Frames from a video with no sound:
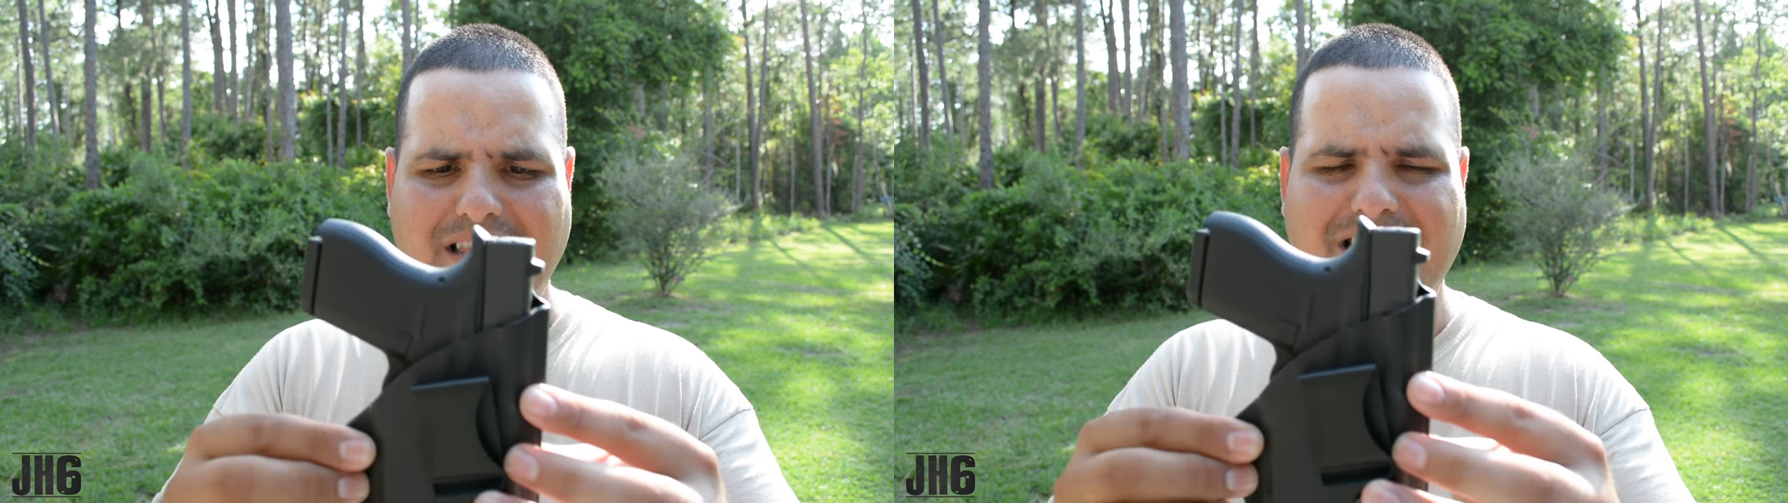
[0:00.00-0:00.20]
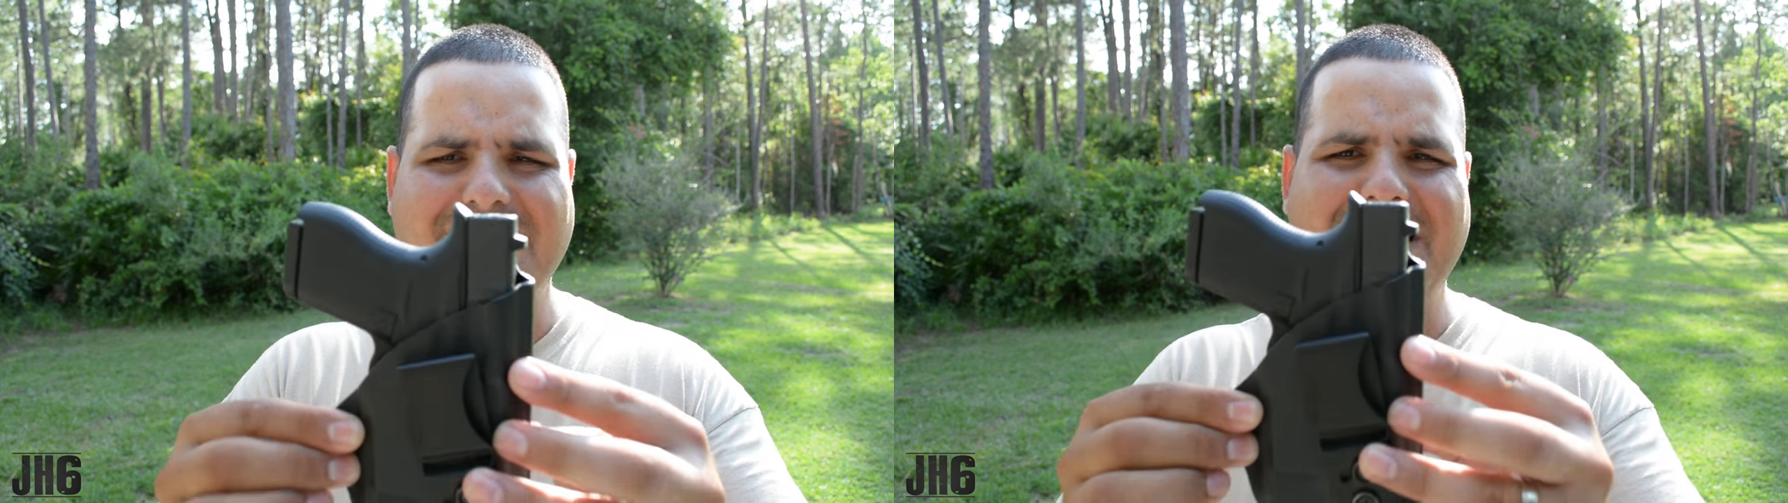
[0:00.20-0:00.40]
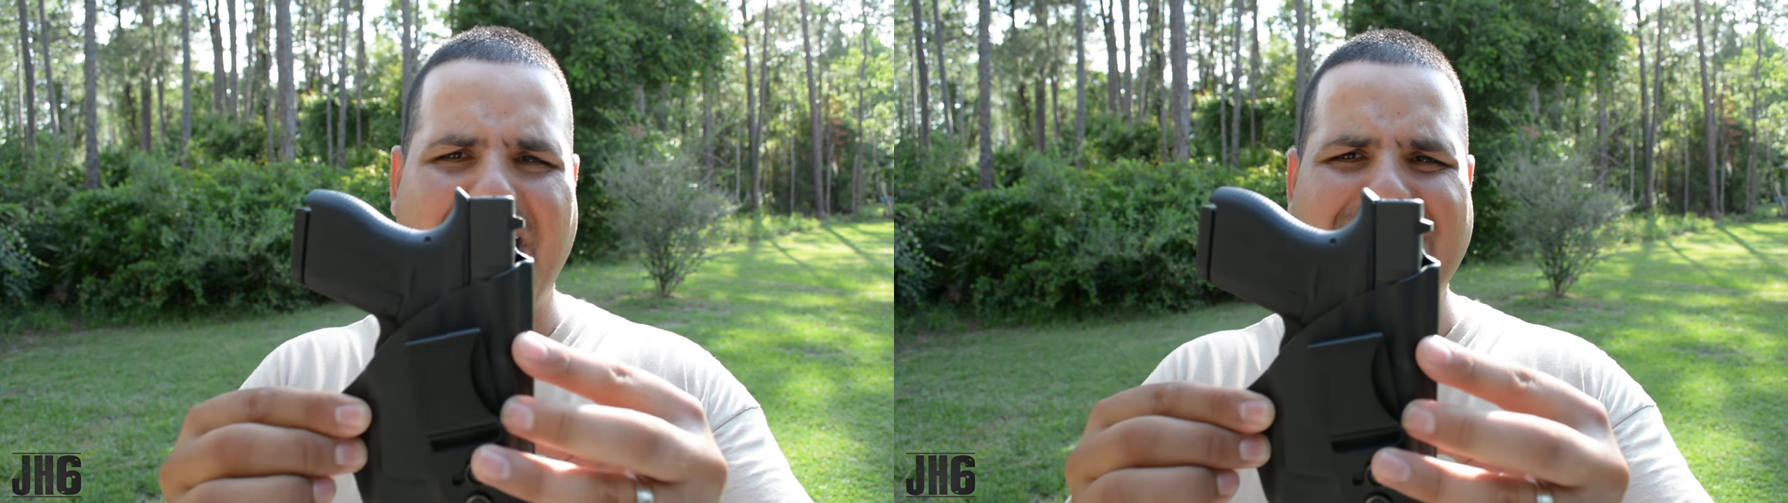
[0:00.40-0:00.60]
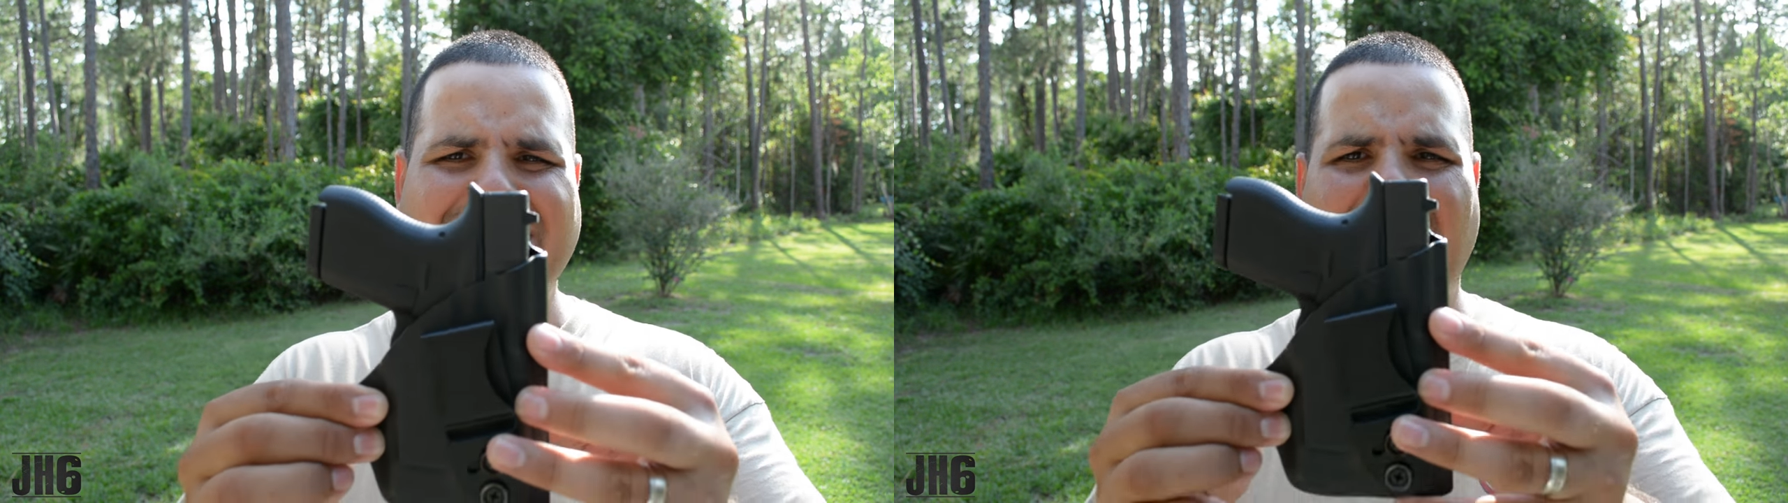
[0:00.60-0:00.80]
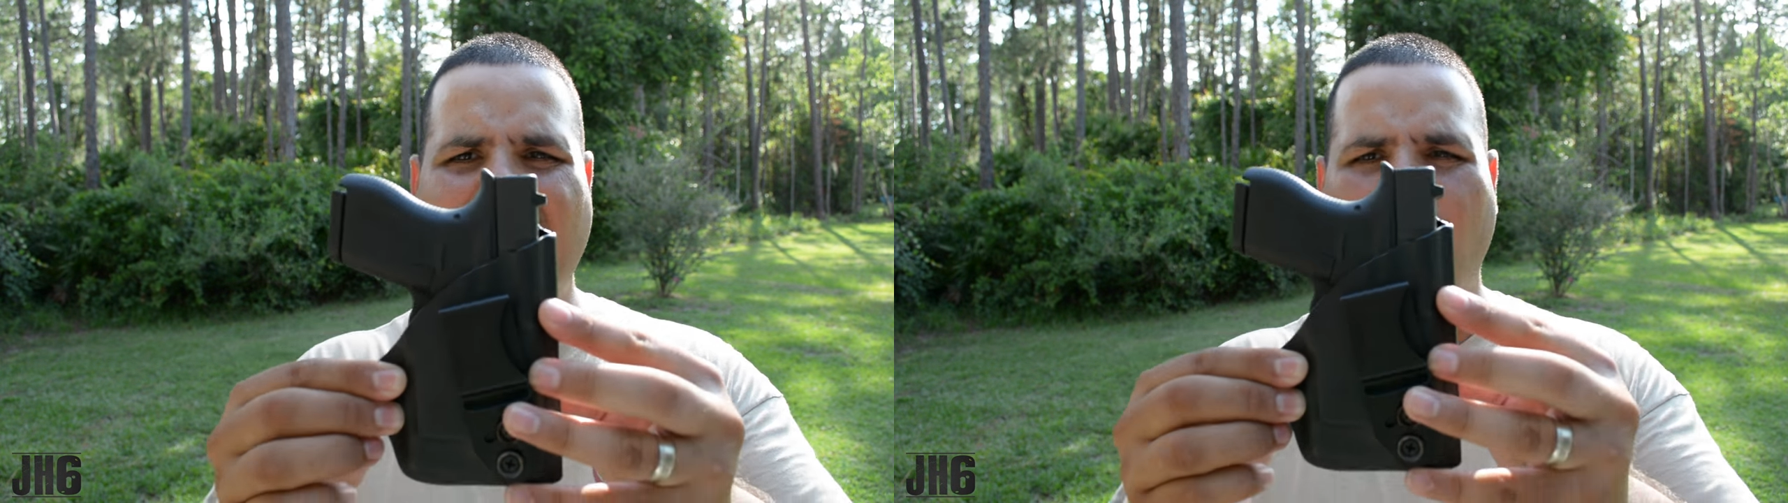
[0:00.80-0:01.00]
This is the
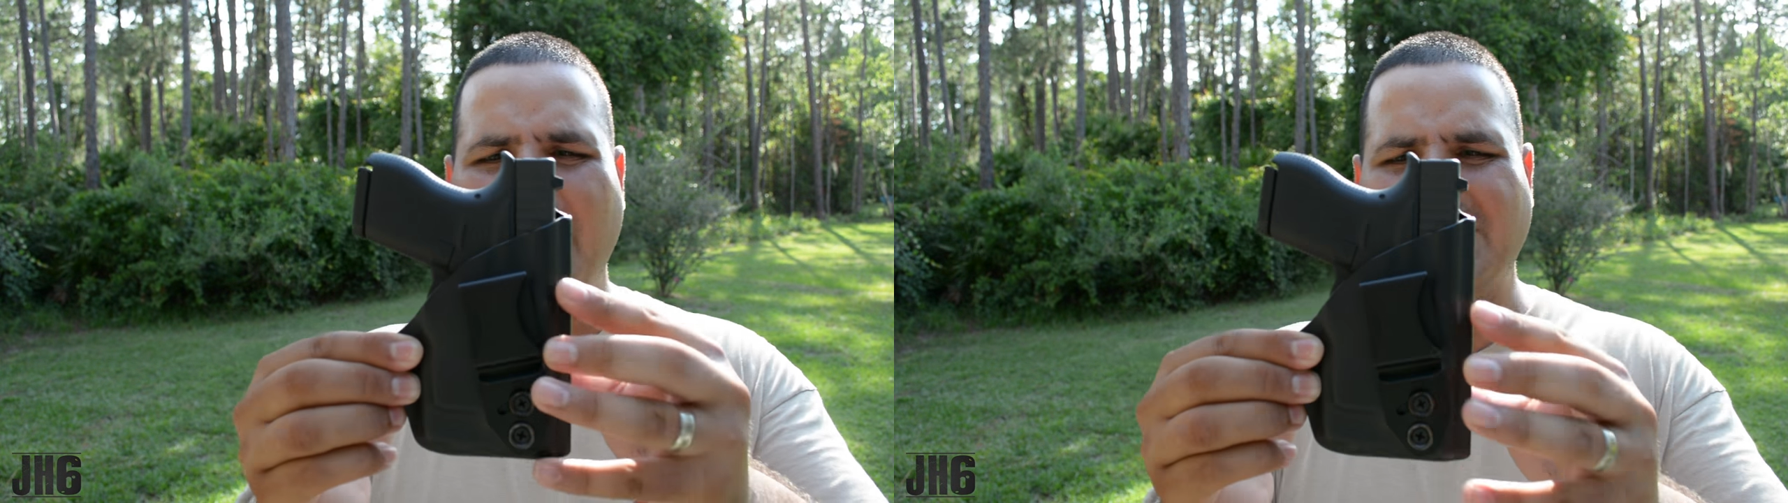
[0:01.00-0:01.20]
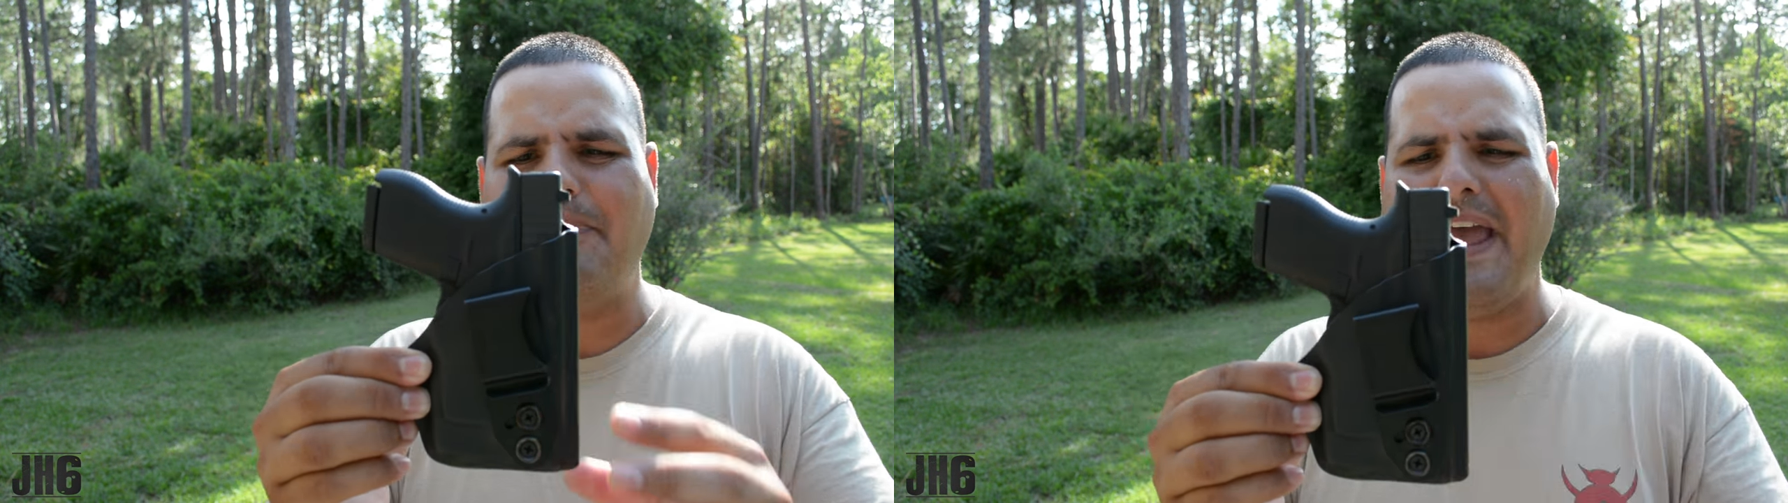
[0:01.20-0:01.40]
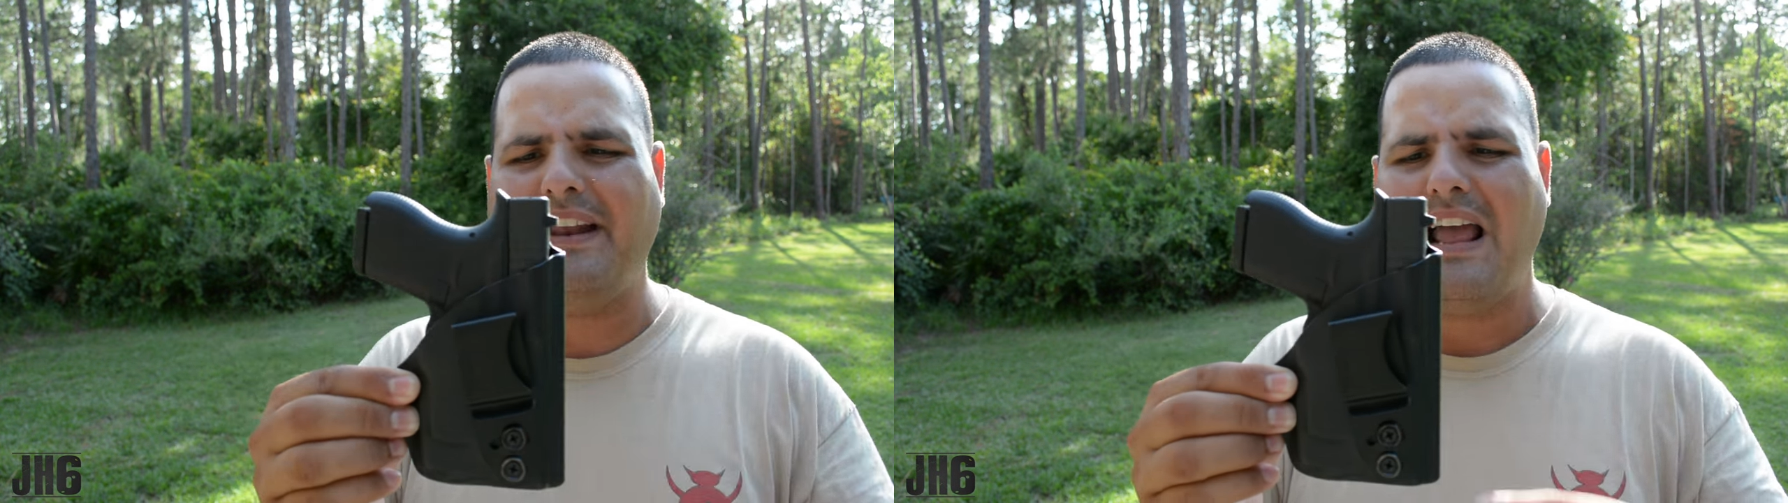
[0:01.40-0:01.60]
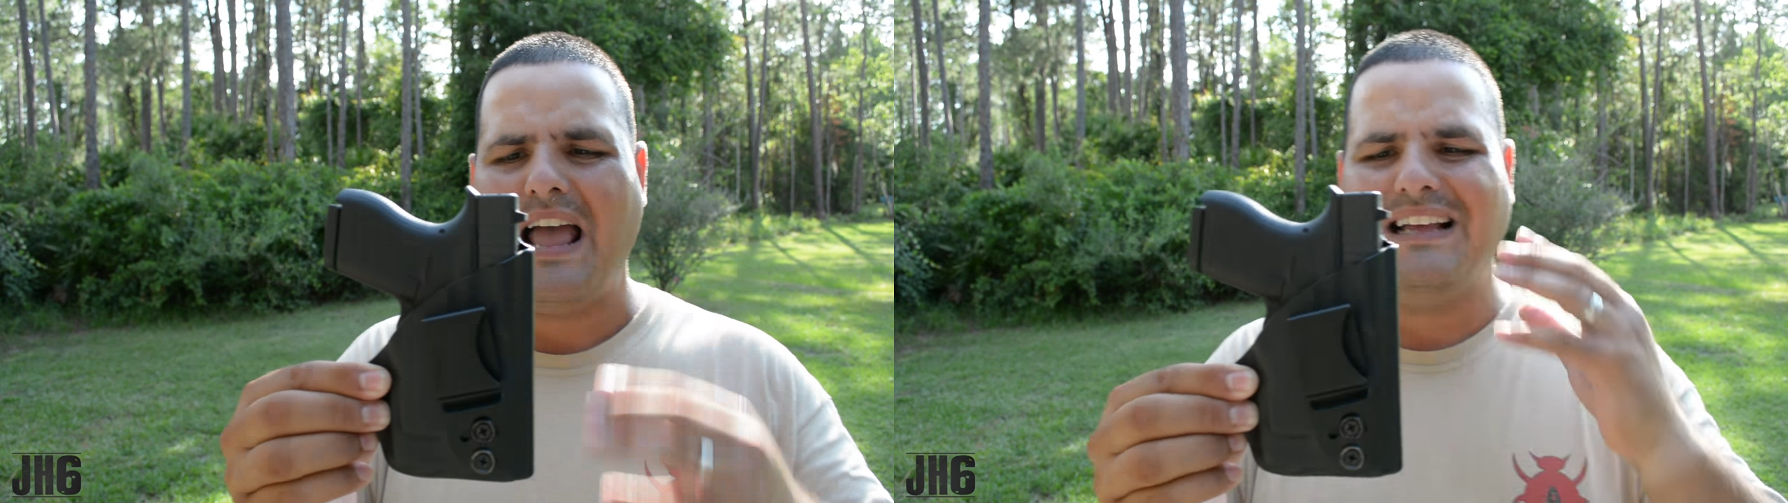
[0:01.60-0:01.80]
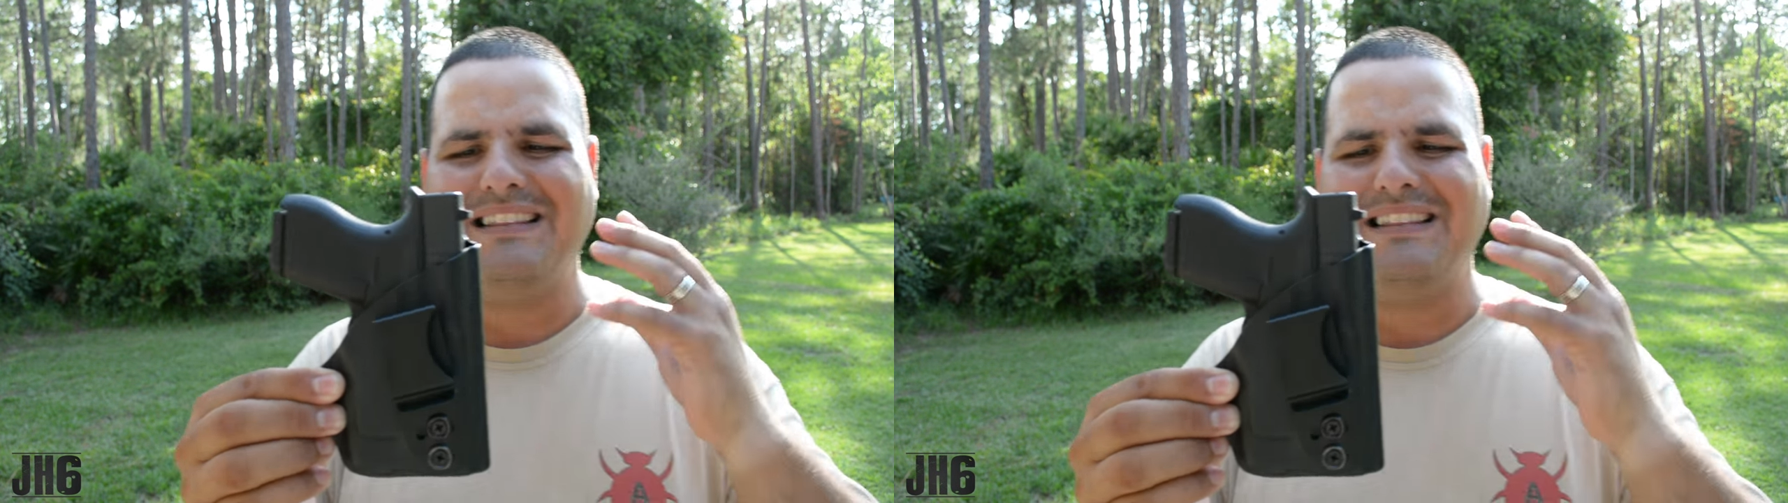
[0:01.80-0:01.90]
inside of the waistband.